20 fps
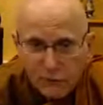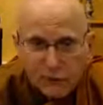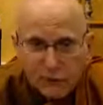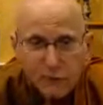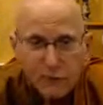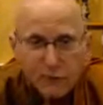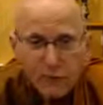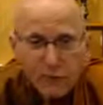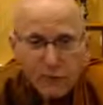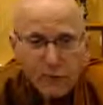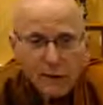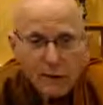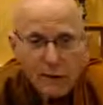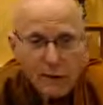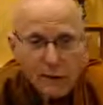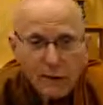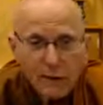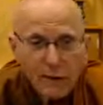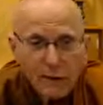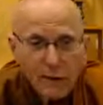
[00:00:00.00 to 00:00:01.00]
to
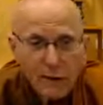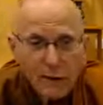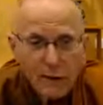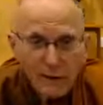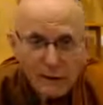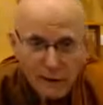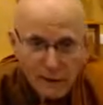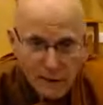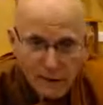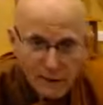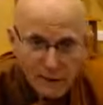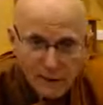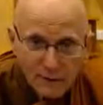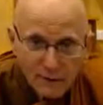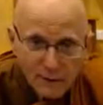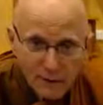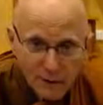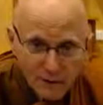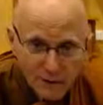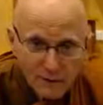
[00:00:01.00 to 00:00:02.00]
either the
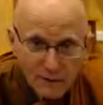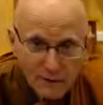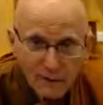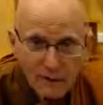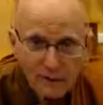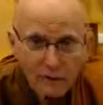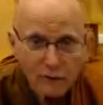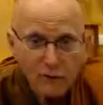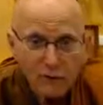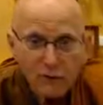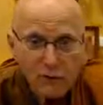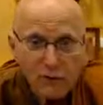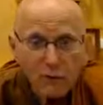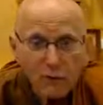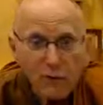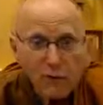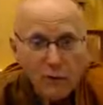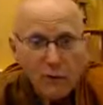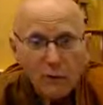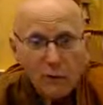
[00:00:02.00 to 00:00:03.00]
meditation
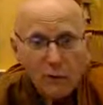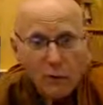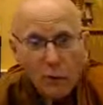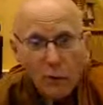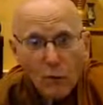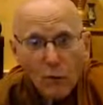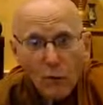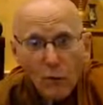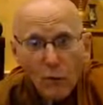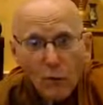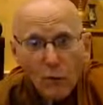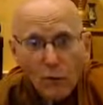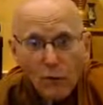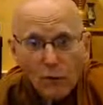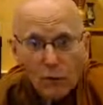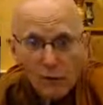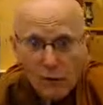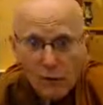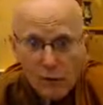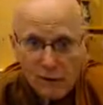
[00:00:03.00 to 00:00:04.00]
or
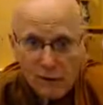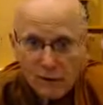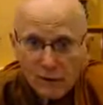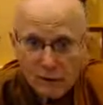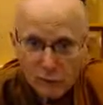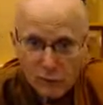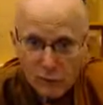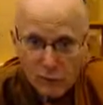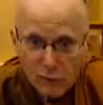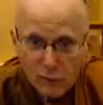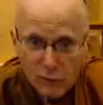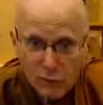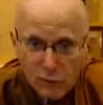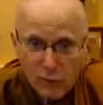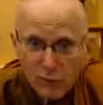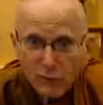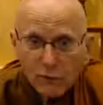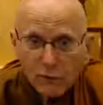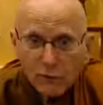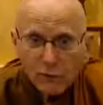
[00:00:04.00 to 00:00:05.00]
the talk
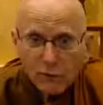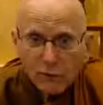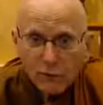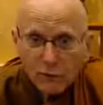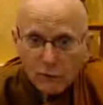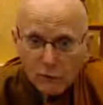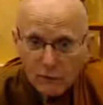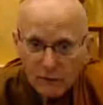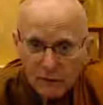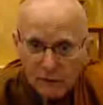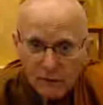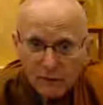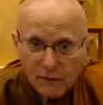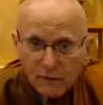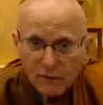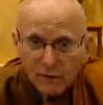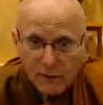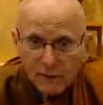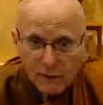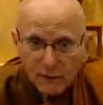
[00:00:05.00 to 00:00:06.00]
earlier
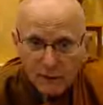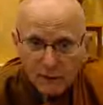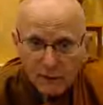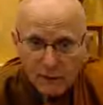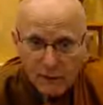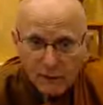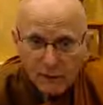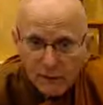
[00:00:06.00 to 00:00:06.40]
today.